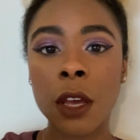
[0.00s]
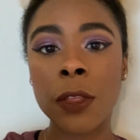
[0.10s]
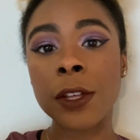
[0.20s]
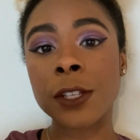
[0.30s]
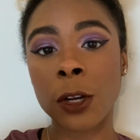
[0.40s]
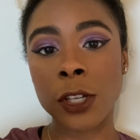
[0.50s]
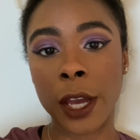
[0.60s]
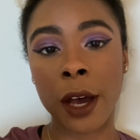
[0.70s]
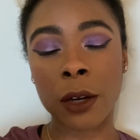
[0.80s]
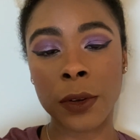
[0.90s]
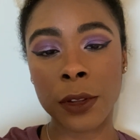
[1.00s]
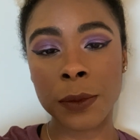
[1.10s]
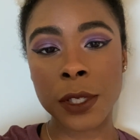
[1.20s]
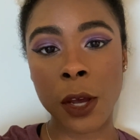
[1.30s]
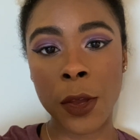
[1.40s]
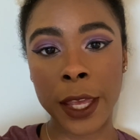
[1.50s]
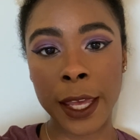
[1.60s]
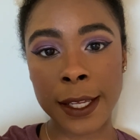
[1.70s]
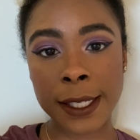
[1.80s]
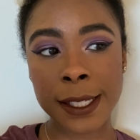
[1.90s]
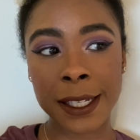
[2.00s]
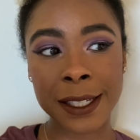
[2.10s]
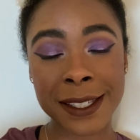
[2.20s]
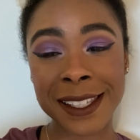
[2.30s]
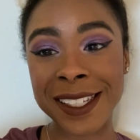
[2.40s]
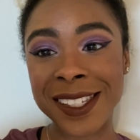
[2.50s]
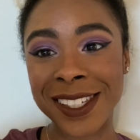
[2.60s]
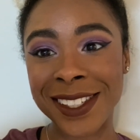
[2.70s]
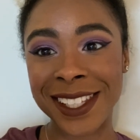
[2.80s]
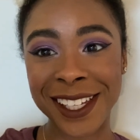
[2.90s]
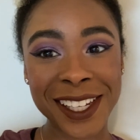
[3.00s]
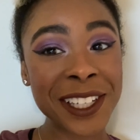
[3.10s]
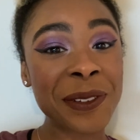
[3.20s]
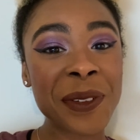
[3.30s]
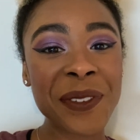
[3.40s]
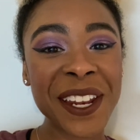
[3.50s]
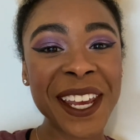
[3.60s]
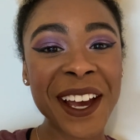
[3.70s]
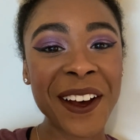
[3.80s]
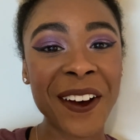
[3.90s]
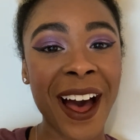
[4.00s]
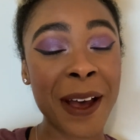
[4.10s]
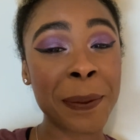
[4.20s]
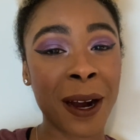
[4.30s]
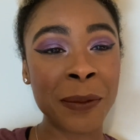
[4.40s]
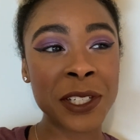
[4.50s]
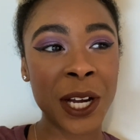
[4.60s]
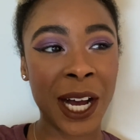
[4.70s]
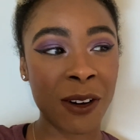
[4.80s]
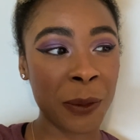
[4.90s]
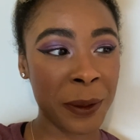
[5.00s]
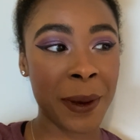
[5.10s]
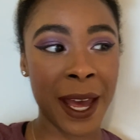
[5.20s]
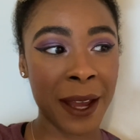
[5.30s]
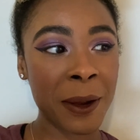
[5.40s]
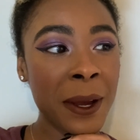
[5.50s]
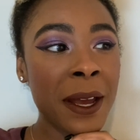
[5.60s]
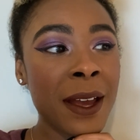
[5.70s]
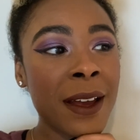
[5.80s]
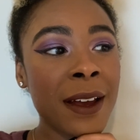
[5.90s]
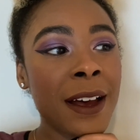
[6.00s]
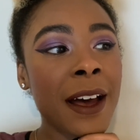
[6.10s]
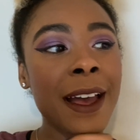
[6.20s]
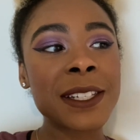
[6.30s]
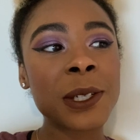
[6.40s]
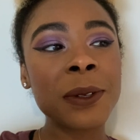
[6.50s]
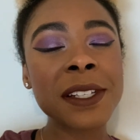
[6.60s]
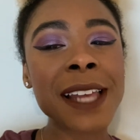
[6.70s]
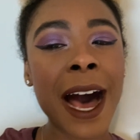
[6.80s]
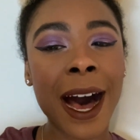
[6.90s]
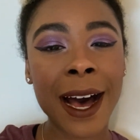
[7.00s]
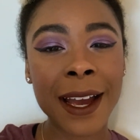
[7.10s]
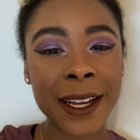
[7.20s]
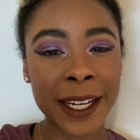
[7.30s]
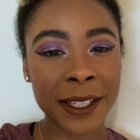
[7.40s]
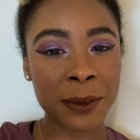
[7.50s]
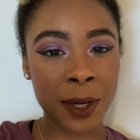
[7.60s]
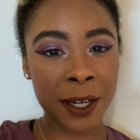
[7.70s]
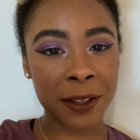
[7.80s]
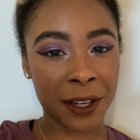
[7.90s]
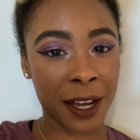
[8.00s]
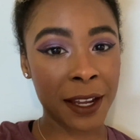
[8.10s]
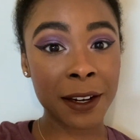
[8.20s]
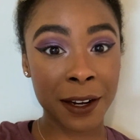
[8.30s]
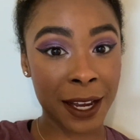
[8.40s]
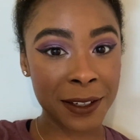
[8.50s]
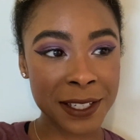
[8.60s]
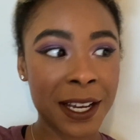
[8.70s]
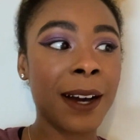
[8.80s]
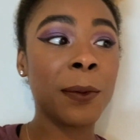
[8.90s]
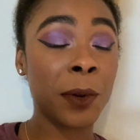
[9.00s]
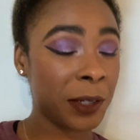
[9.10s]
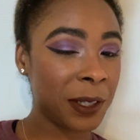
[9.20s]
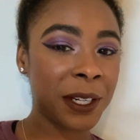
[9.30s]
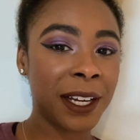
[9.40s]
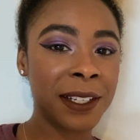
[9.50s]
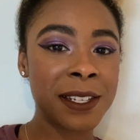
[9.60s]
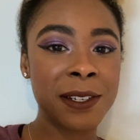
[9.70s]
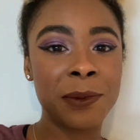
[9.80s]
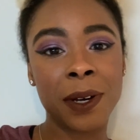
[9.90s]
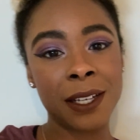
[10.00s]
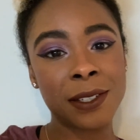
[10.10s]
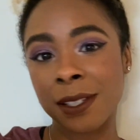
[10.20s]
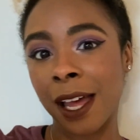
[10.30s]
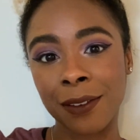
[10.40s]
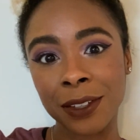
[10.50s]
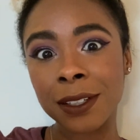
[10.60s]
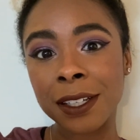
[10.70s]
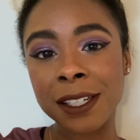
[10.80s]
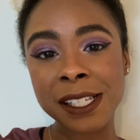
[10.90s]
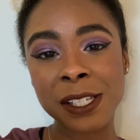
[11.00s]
The searching algorithms. So yes, yes, this is the end of the video. I promise y'all I will be back as soon as I hear word that I can announce it, I will announce it, but I just haven't yet.